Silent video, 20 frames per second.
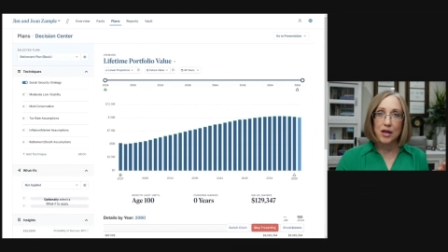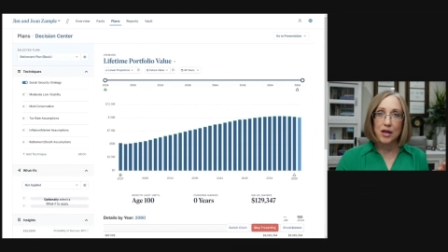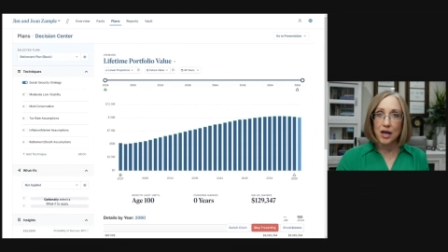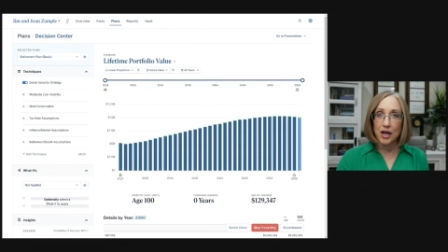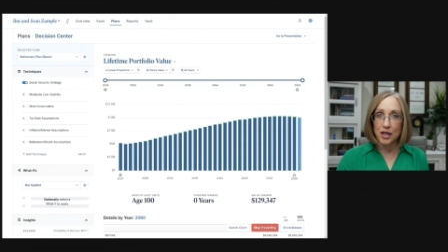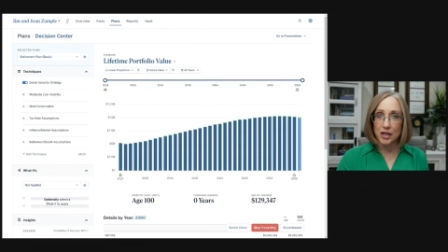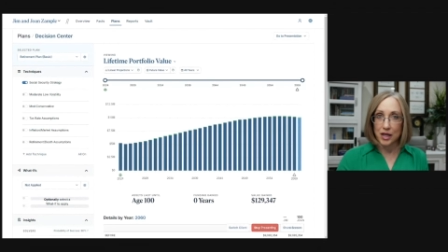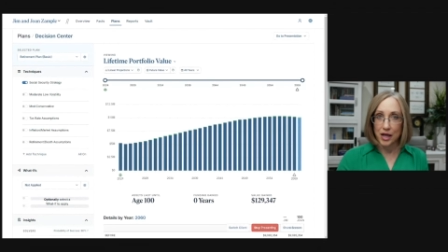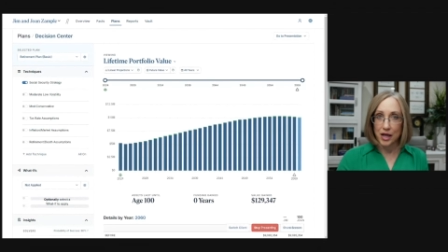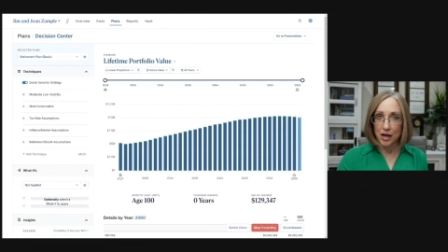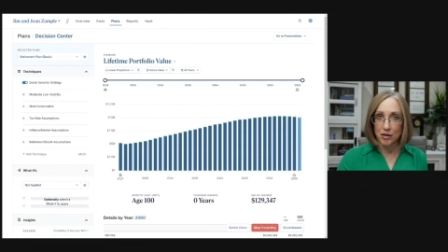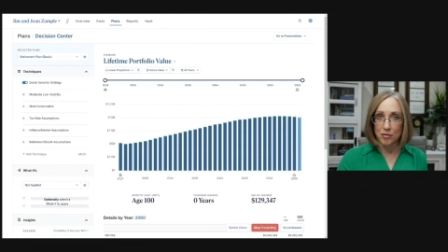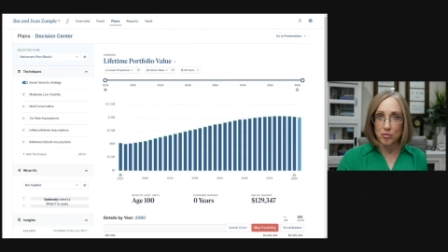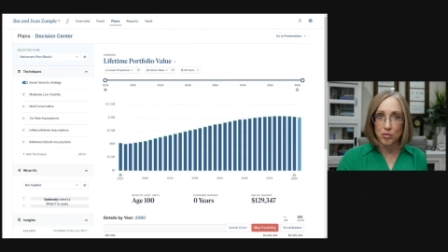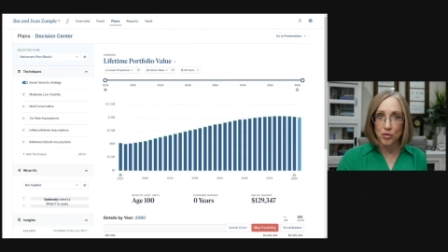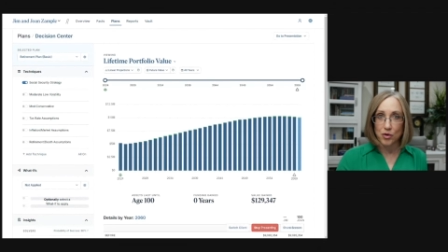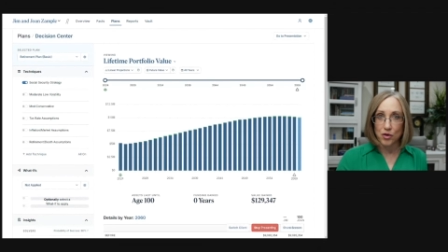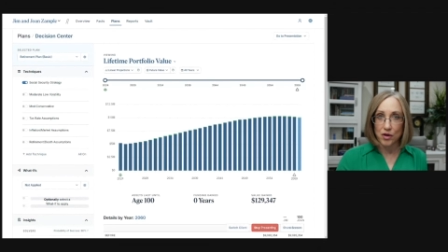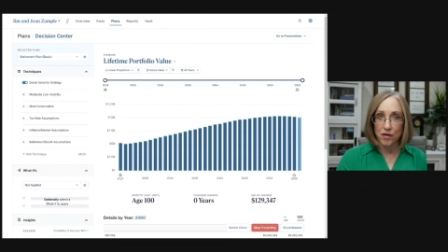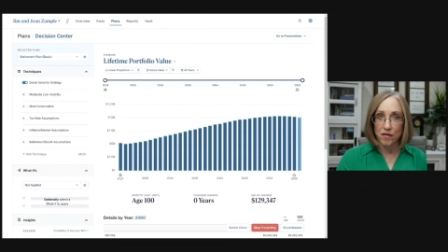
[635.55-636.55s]
allowed
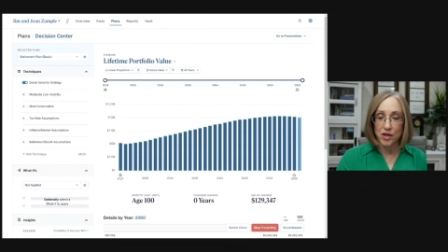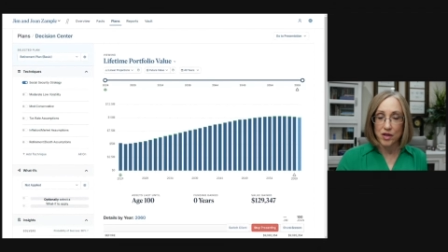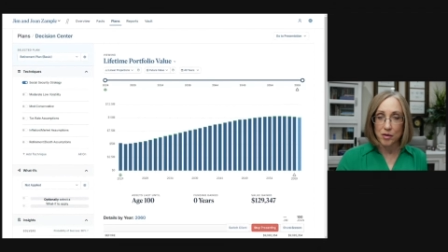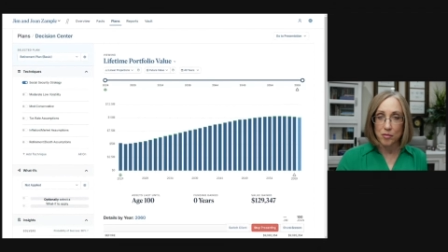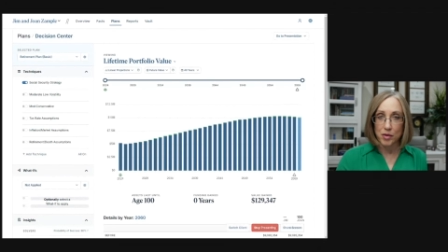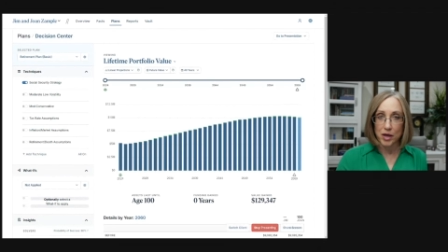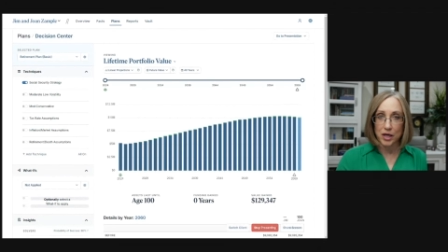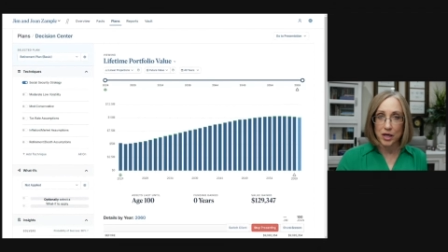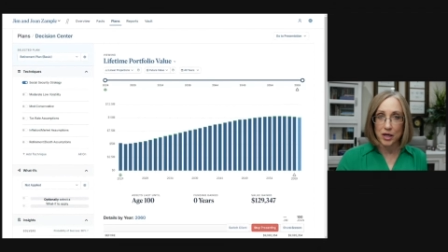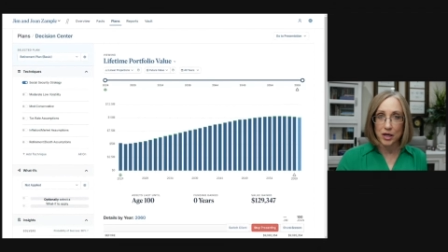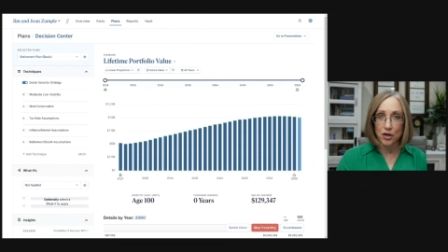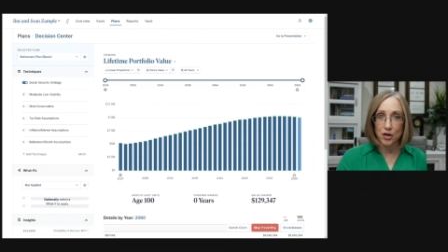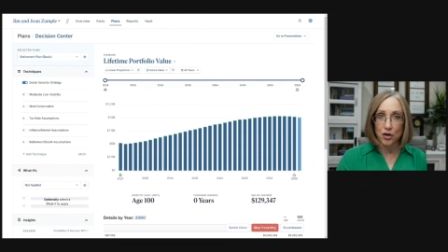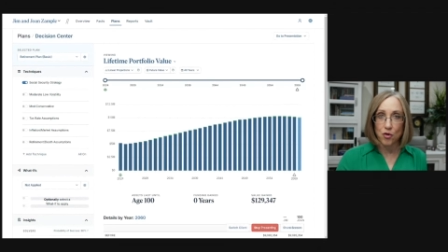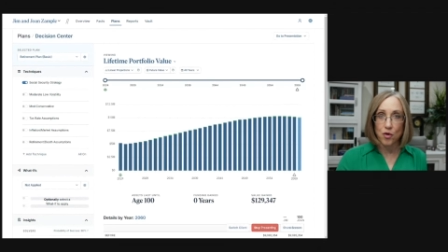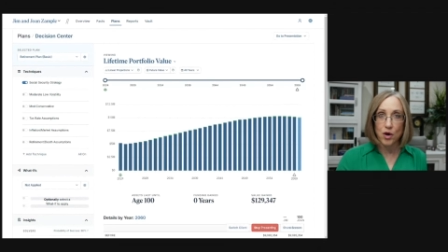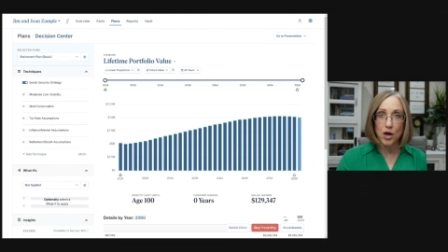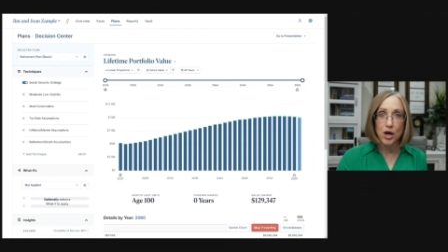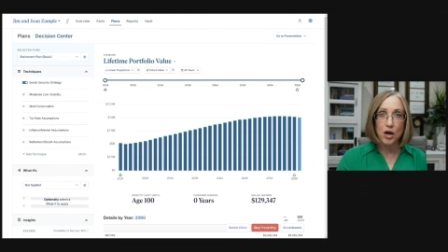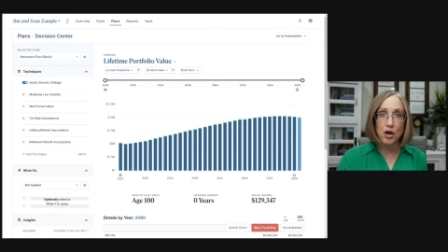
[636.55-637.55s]
more of their money to
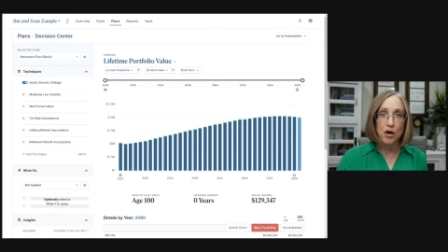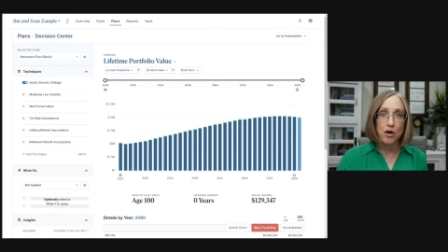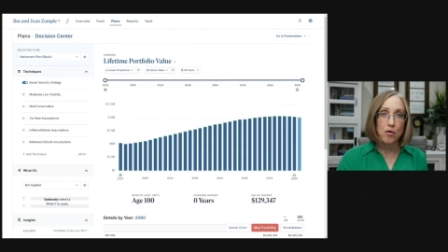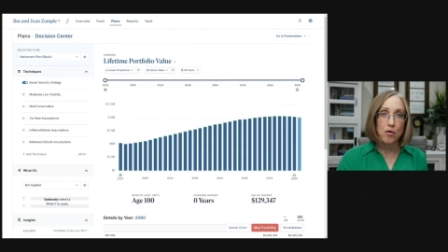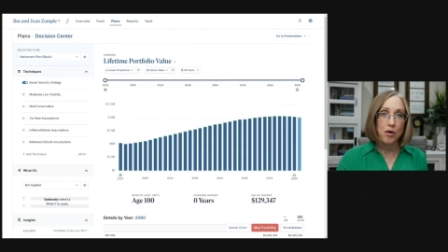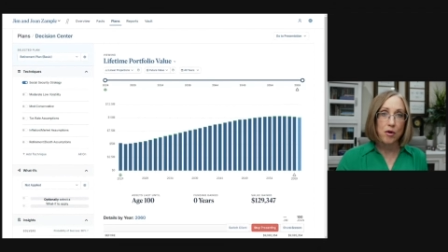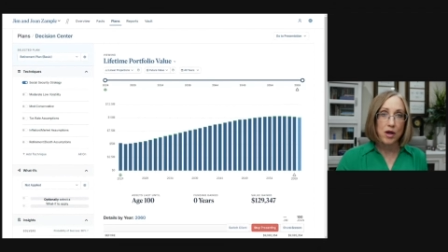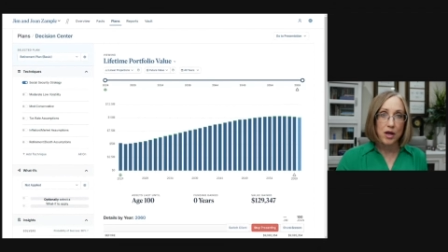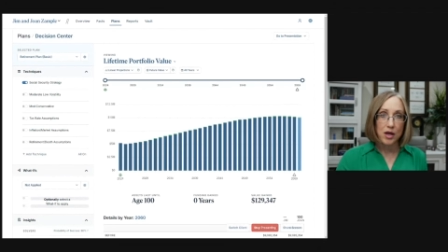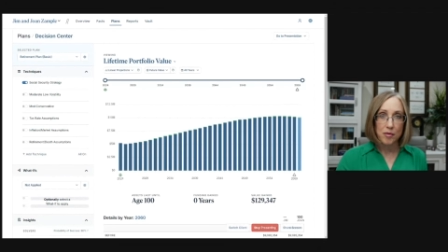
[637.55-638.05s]
grow